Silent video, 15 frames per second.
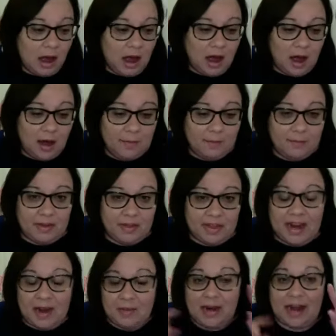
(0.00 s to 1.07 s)
Um, but then
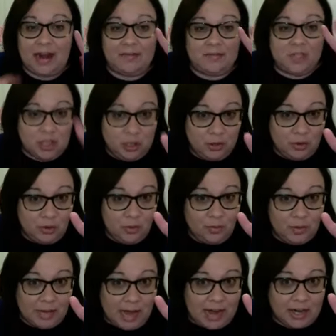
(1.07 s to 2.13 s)
I would have two
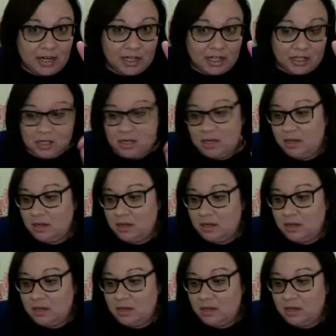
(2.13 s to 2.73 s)
platters